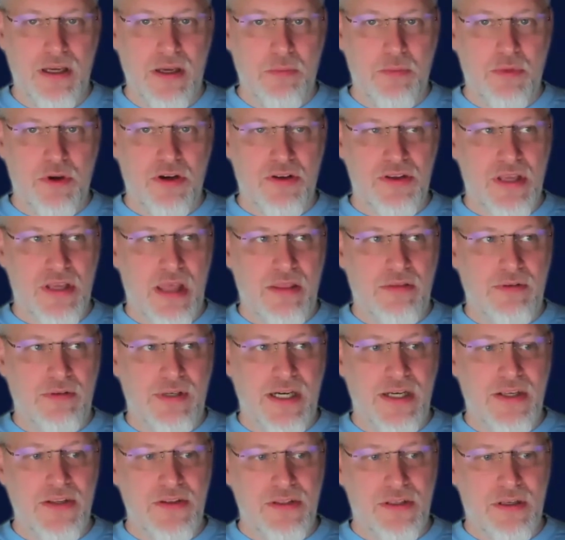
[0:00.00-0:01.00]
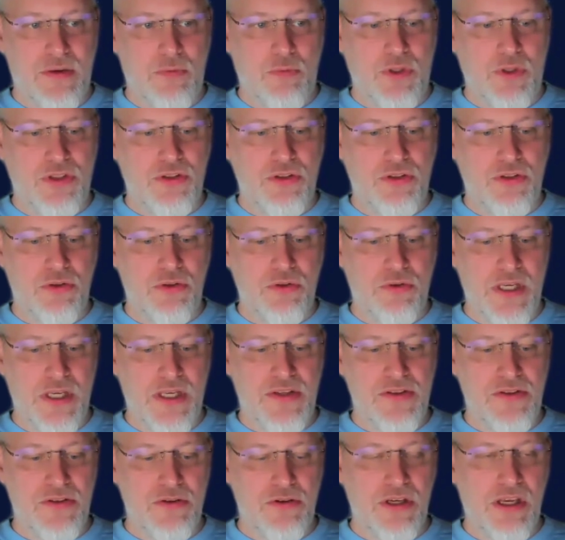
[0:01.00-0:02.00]
Because otherwise, what you do
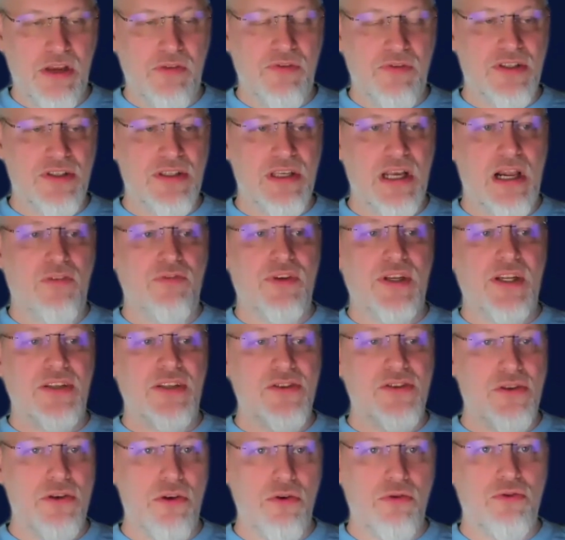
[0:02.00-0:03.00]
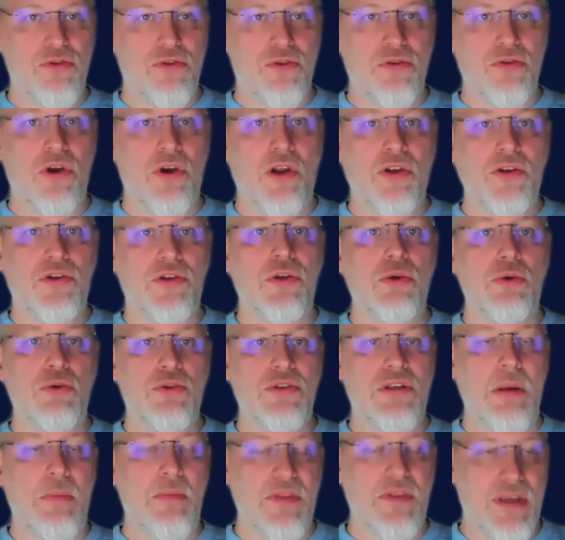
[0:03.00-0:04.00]
is you give yourself an excuse to not do
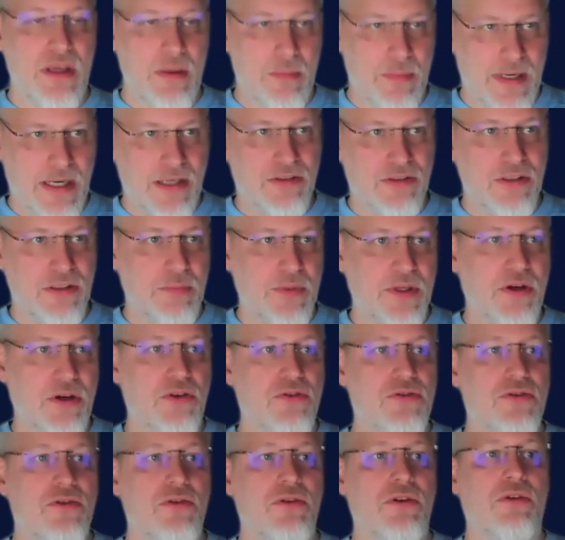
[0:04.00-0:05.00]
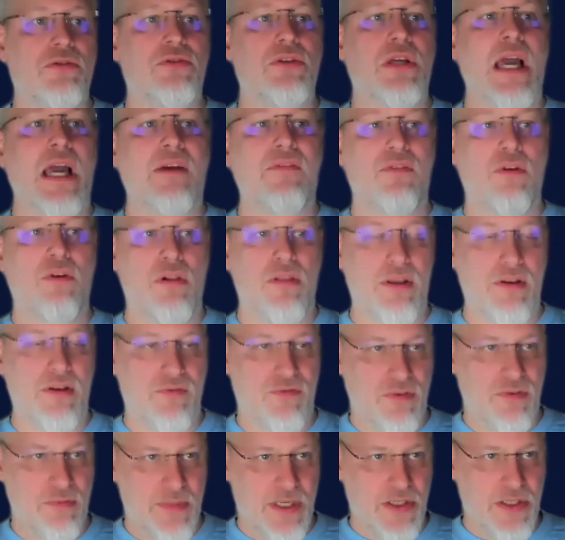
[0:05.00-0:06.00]
something about it because you don't have all the
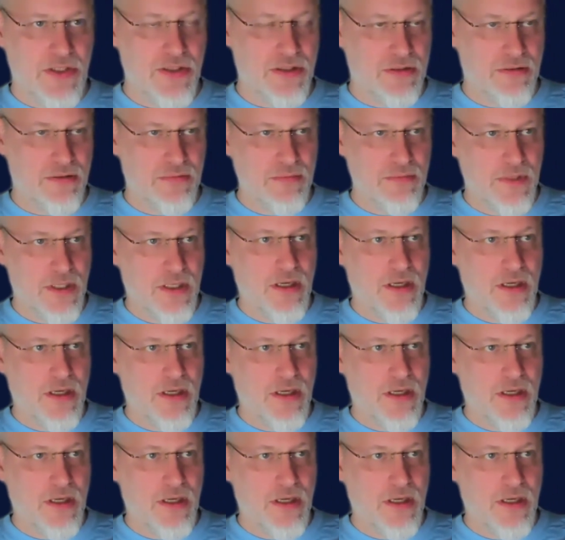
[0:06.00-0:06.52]
information.